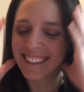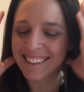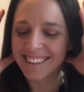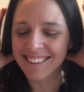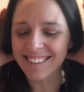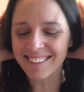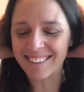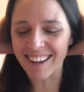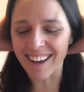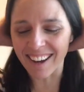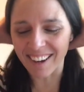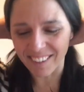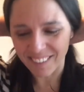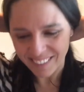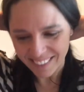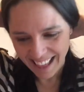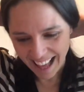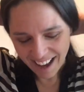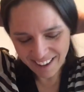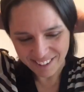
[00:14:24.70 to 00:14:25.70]
So
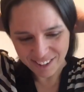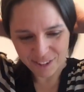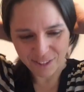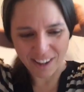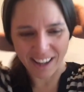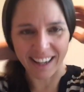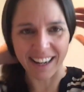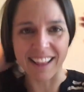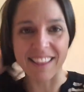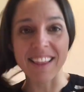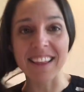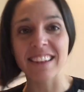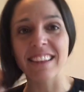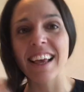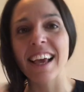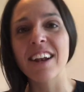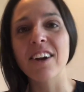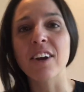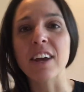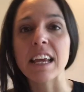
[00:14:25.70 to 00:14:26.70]
that was fun. And then
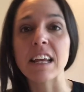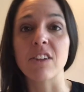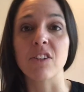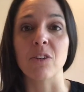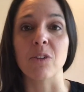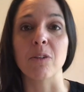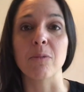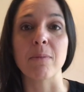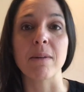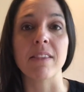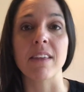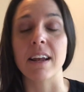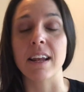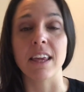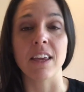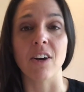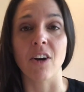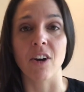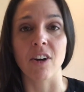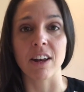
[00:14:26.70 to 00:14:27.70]
later he told me that
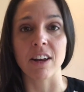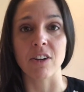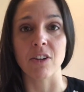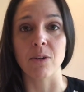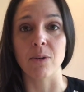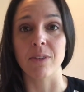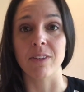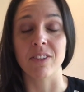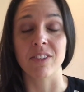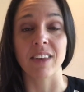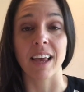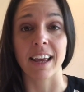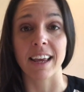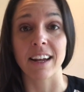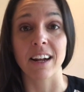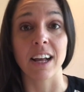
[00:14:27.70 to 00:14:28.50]
he already knew the second